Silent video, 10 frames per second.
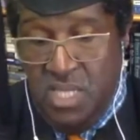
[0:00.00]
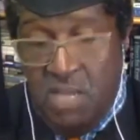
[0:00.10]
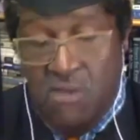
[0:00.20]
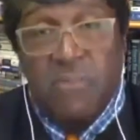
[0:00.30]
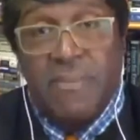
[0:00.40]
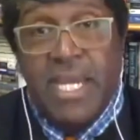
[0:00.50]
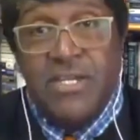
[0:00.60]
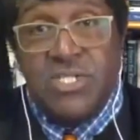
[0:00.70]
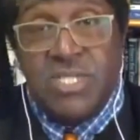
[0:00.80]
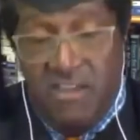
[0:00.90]
The majors
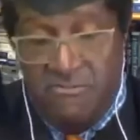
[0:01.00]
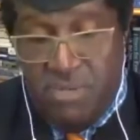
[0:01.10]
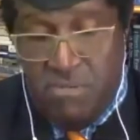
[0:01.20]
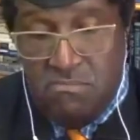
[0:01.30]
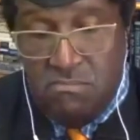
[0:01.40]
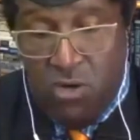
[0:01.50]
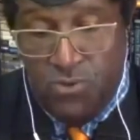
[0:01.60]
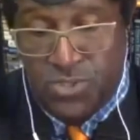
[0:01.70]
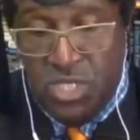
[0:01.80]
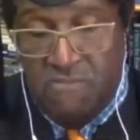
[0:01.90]
I have been most
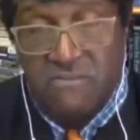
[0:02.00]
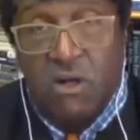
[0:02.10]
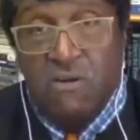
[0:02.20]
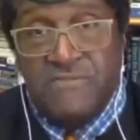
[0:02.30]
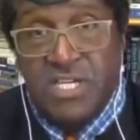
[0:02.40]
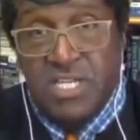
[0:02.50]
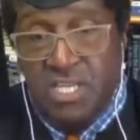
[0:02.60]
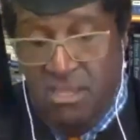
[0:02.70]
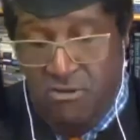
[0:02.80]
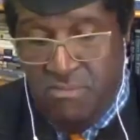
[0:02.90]
involved in here
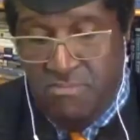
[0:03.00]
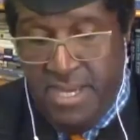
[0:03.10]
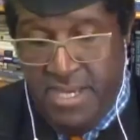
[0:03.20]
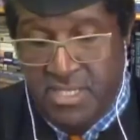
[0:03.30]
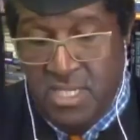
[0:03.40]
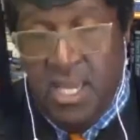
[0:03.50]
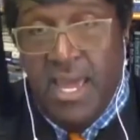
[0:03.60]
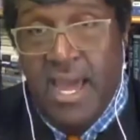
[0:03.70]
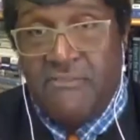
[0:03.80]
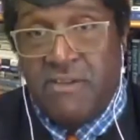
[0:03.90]
at Bates,
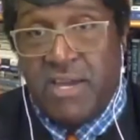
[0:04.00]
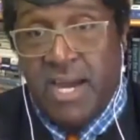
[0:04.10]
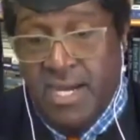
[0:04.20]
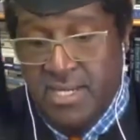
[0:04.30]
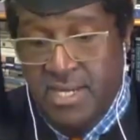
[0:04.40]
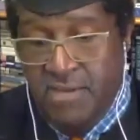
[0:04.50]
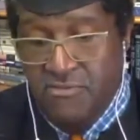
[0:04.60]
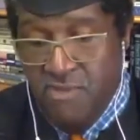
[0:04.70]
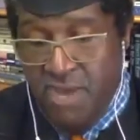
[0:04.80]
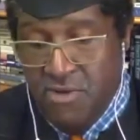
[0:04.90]
Africana and
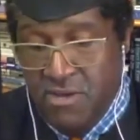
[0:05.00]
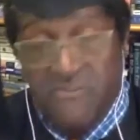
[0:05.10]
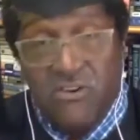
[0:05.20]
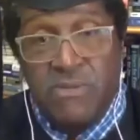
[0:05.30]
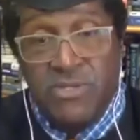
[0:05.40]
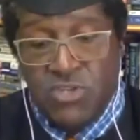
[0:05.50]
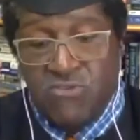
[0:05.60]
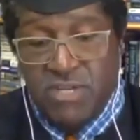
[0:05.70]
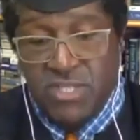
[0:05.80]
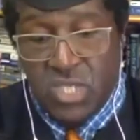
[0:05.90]
Rhetoric, Film and Screen
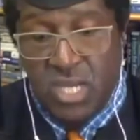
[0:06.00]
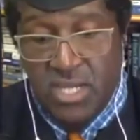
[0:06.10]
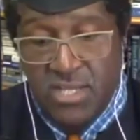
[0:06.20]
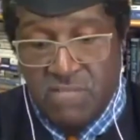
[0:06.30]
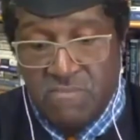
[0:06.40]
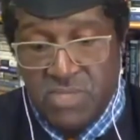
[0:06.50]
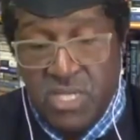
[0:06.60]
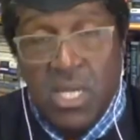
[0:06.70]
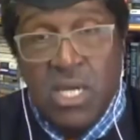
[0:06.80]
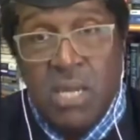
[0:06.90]
Studies,
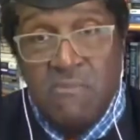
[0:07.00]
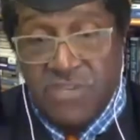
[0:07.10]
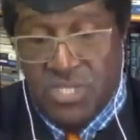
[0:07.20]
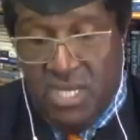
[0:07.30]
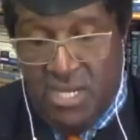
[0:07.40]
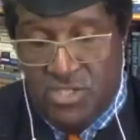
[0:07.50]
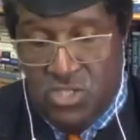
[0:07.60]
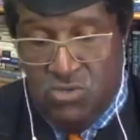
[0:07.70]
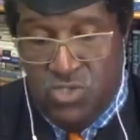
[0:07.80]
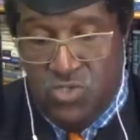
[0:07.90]
emphasize
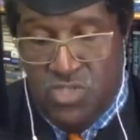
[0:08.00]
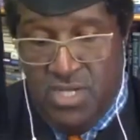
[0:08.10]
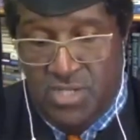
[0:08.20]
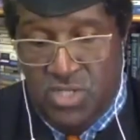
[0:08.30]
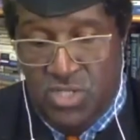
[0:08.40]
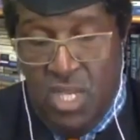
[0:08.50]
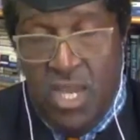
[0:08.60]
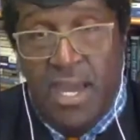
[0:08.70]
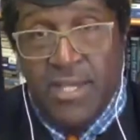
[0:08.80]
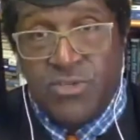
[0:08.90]
social justice
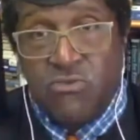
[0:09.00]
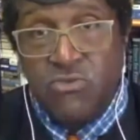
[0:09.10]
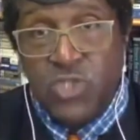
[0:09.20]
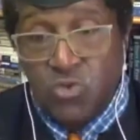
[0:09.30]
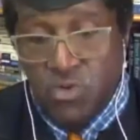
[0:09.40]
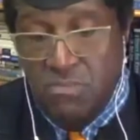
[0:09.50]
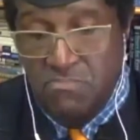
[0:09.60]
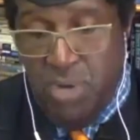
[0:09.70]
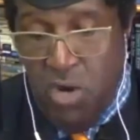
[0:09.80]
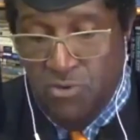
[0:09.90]
as crucial
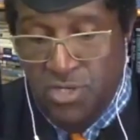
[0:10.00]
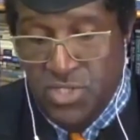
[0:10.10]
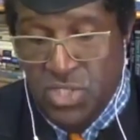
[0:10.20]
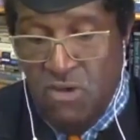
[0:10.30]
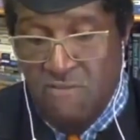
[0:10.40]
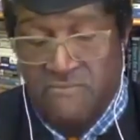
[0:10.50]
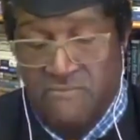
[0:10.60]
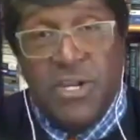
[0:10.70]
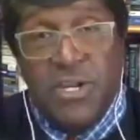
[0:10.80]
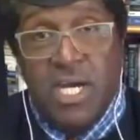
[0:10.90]
components for an
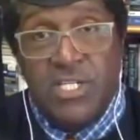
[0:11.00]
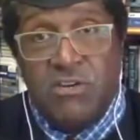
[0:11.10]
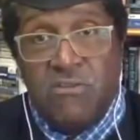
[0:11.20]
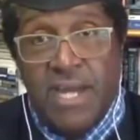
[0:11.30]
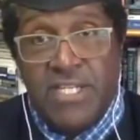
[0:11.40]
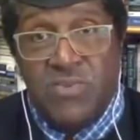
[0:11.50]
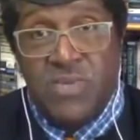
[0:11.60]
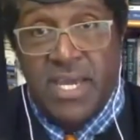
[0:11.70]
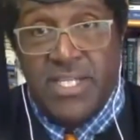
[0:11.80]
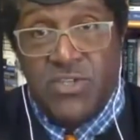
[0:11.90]
undergraduate
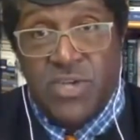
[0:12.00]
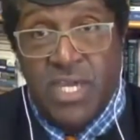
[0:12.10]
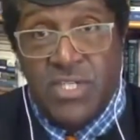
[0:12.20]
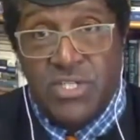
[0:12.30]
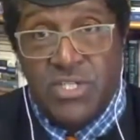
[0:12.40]
education.